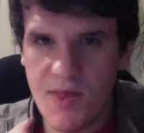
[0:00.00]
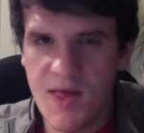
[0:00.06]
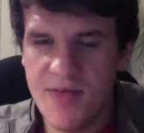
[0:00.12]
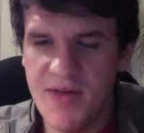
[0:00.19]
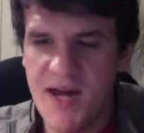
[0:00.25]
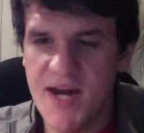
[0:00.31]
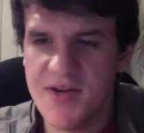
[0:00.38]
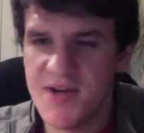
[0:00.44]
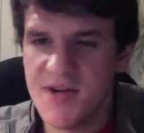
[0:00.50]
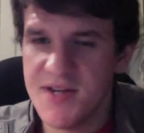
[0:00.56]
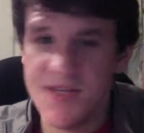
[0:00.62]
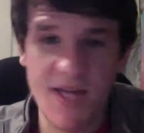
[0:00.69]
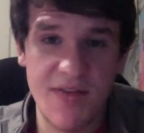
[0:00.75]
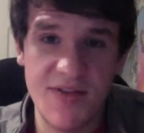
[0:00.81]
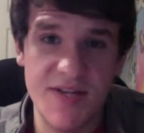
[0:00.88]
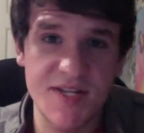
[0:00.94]
that actor. I
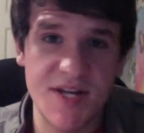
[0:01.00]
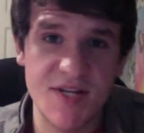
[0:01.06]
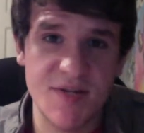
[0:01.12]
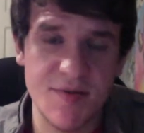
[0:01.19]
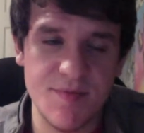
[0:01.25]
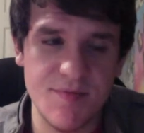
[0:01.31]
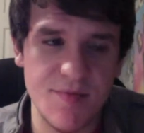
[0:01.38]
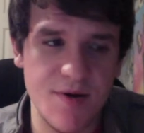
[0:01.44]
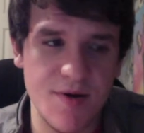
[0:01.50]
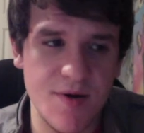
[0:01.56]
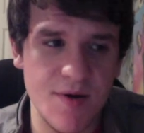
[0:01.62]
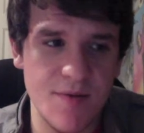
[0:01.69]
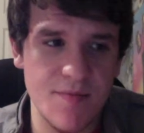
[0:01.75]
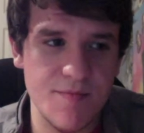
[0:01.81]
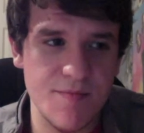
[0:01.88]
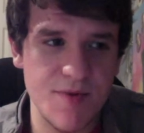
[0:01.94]
think he's actually,
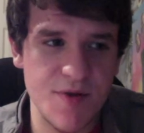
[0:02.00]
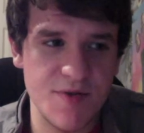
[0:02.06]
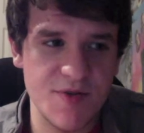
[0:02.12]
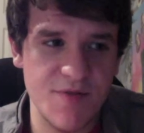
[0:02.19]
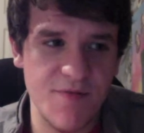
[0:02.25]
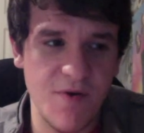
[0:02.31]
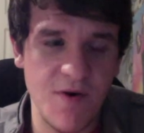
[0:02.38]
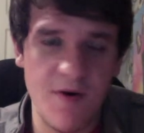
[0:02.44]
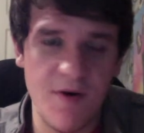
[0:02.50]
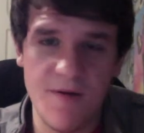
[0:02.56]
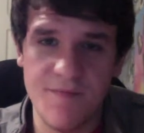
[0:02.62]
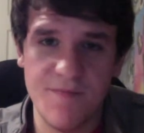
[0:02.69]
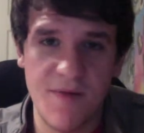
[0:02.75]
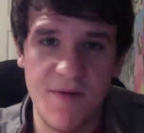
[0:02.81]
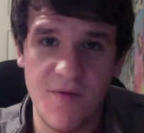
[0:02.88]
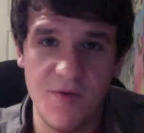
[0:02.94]
um, you know, so far
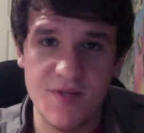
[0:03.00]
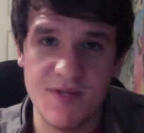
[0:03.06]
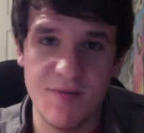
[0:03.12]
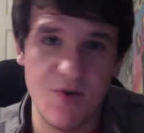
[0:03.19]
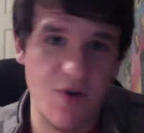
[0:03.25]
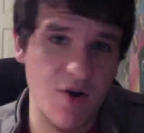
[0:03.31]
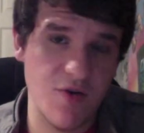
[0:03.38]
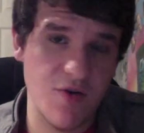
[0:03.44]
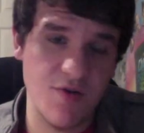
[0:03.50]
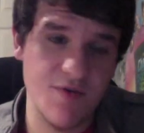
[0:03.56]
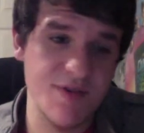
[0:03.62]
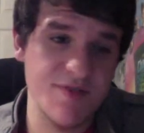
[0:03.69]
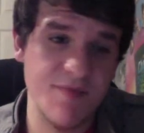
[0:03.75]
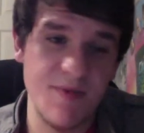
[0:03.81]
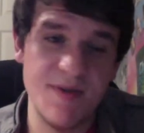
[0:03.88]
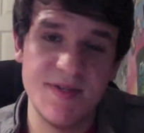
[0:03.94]
I've only seen him Chronicle on
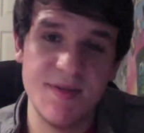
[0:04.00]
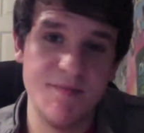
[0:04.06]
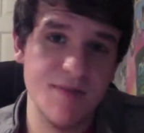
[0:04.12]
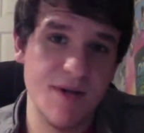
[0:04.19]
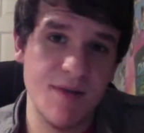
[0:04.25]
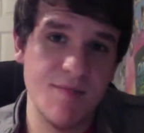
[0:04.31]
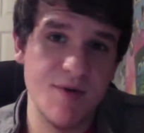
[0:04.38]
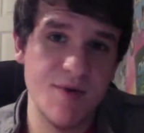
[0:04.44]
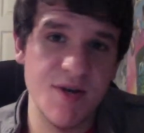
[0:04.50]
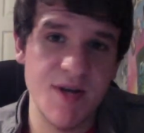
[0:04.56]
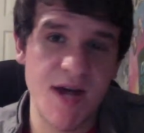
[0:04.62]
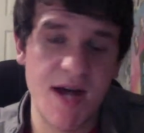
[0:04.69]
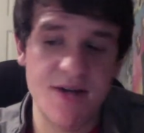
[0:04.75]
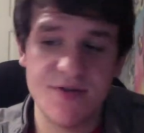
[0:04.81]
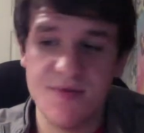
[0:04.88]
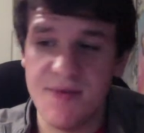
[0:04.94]
this one. He seems like a pretty good
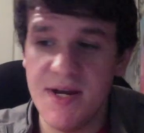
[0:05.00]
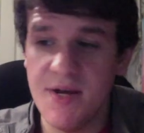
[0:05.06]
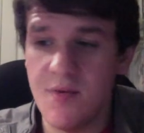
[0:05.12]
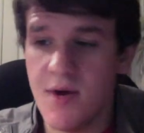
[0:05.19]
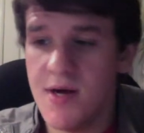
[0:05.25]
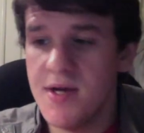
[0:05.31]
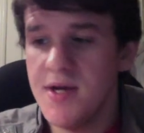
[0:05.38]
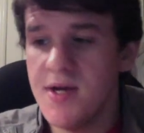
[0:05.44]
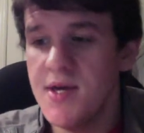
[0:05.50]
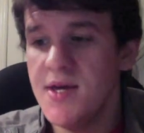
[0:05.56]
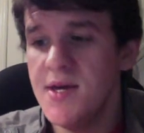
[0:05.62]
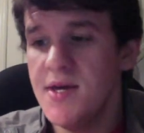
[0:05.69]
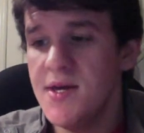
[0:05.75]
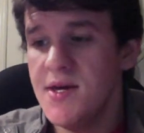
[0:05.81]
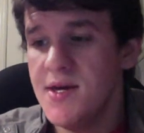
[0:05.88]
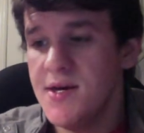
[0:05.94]
actor. Anyway,
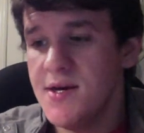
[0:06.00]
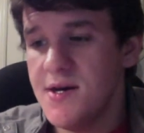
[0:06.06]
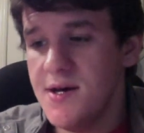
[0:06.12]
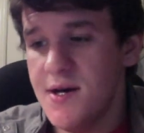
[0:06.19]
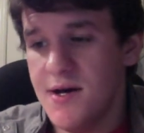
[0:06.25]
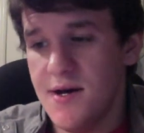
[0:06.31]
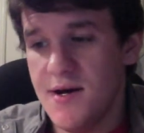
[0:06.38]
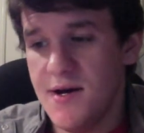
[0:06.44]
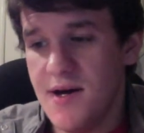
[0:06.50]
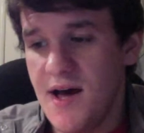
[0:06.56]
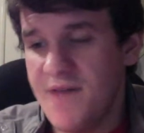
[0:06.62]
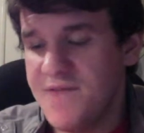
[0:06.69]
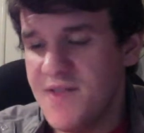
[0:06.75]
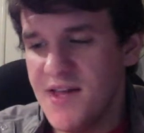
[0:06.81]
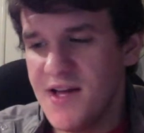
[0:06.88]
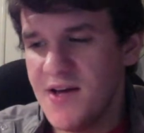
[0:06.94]
uh, I
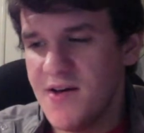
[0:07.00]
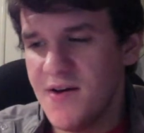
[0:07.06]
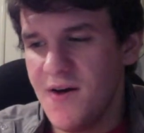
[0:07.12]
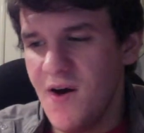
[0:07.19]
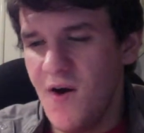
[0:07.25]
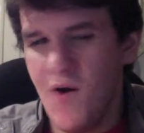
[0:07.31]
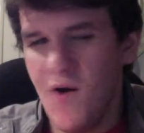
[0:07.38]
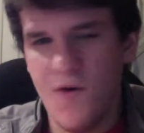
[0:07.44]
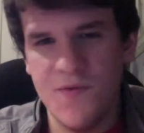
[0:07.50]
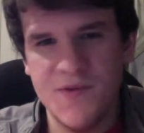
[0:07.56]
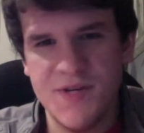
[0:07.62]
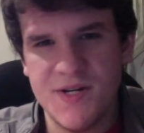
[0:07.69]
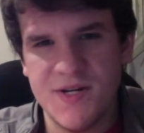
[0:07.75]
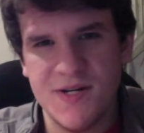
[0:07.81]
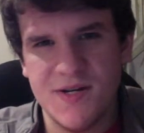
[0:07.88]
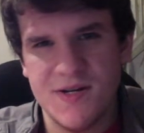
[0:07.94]
feel like all
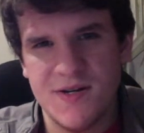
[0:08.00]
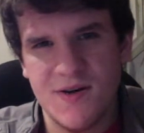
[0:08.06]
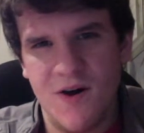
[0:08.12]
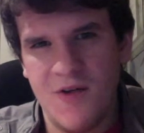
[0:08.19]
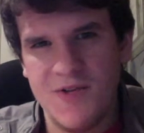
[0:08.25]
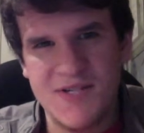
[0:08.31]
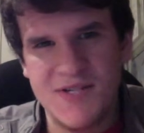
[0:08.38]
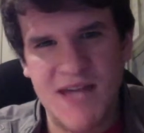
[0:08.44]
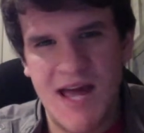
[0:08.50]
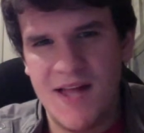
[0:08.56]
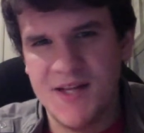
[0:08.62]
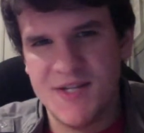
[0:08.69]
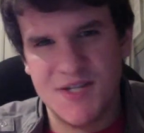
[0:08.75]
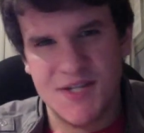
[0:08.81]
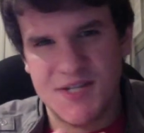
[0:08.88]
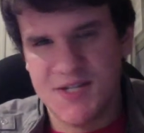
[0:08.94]
the all the
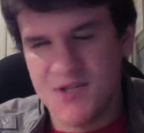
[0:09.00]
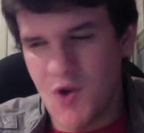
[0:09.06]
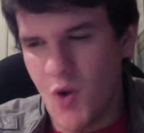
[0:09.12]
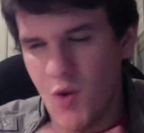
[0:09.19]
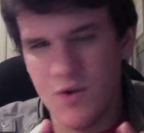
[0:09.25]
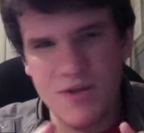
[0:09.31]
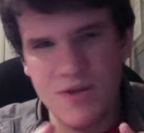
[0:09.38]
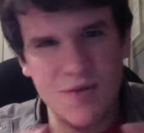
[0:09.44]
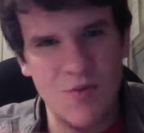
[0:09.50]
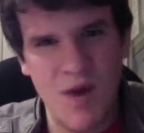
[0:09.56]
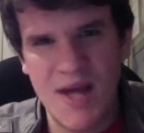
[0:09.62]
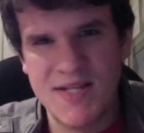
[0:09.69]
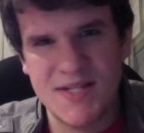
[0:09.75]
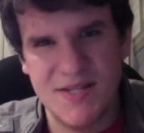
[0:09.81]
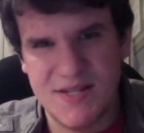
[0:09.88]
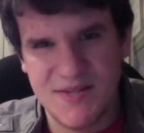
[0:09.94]
talent's just totally
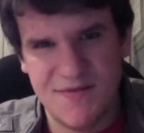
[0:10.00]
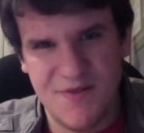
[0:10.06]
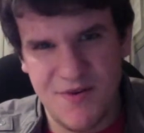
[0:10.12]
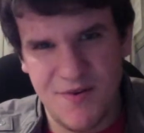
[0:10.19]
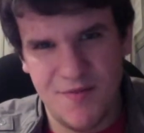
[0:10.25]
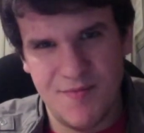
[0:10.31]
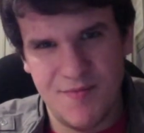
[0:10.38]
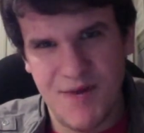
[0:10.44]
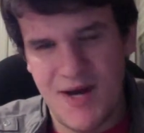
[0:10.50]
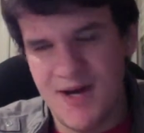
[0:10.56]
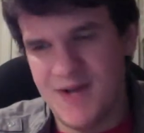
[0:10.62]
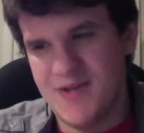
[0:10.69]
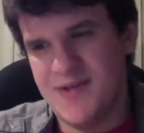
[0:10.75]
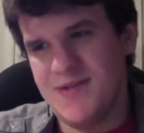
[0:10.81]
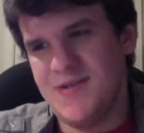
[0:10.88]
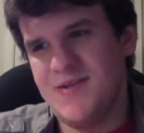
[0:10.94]
wasted in this film. I,
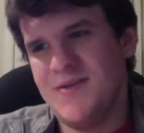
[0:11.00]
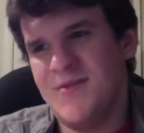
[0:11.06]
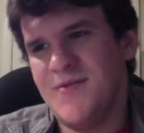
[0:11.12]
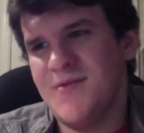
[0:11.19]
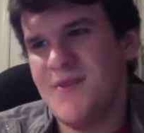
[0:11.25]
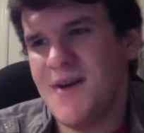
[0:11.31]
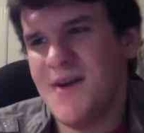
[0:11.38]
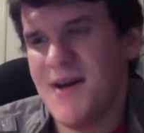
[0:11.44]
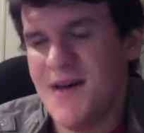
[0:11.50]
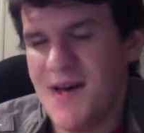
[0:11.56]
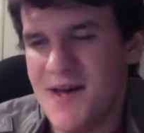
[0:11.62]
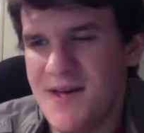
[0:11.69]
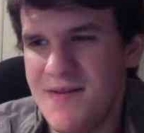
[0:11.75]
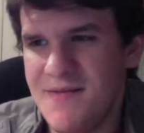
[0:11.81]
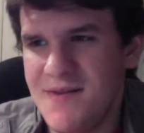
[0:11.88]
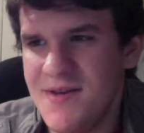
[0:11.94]
you know, I,
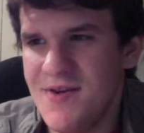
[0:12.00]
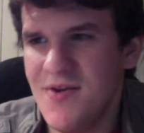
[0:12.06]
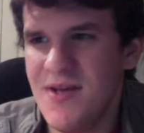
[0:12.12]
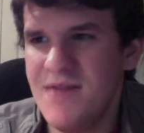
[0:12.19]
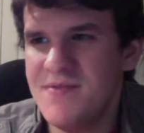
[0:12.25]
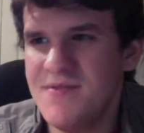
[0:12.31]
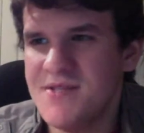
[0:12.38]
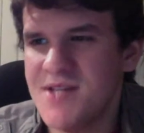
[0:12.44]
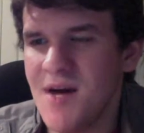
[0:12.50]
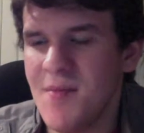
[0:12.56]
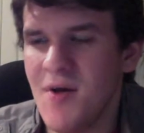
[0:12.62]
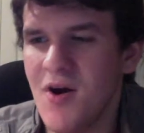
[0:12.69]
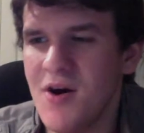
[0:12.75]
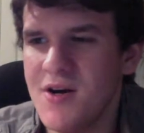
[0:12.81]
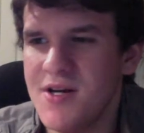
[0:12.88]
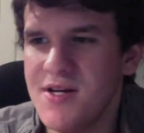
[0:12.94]
even you know even Tom
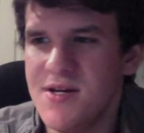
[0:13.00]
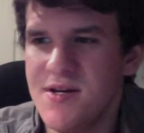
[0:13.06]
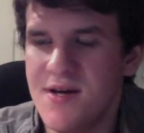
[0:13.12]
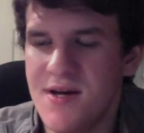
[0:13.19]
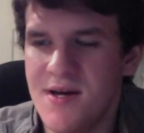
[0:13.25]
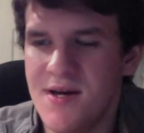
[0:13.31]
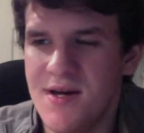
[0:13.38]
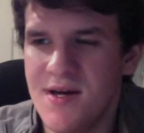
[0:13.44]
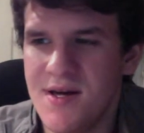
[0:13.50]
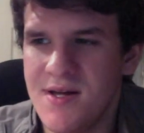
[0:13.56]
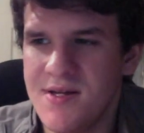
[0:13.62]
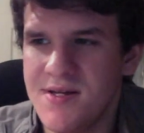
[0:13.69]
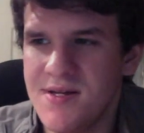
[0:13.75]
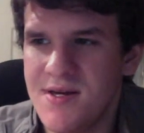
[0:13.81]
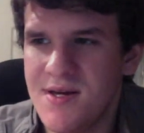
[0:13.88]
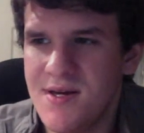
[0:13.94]
Hardy
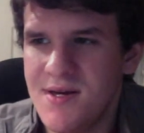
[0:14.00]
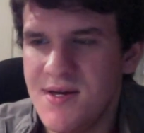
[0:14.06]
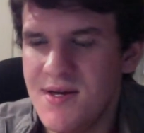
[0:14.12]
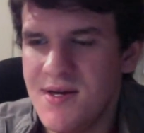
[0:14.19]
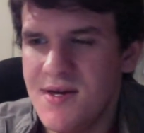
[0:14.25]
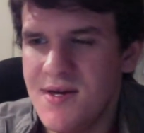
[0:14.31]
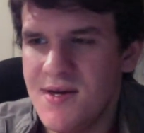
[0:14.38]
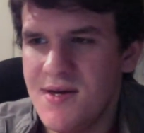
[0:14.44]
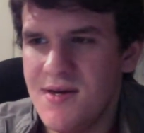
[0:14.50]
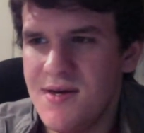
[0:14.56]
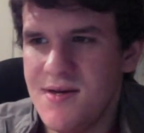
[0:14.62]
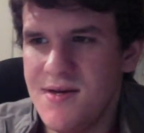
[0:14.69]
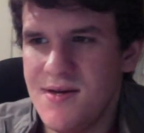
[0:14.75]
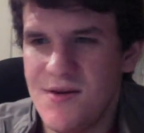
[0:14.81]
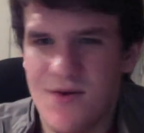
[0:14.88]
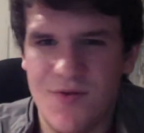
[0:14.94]
and
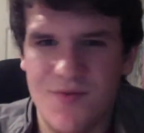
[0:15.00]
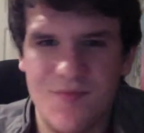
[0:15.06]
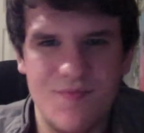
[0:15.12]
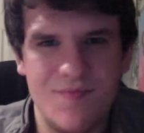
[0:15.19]
you know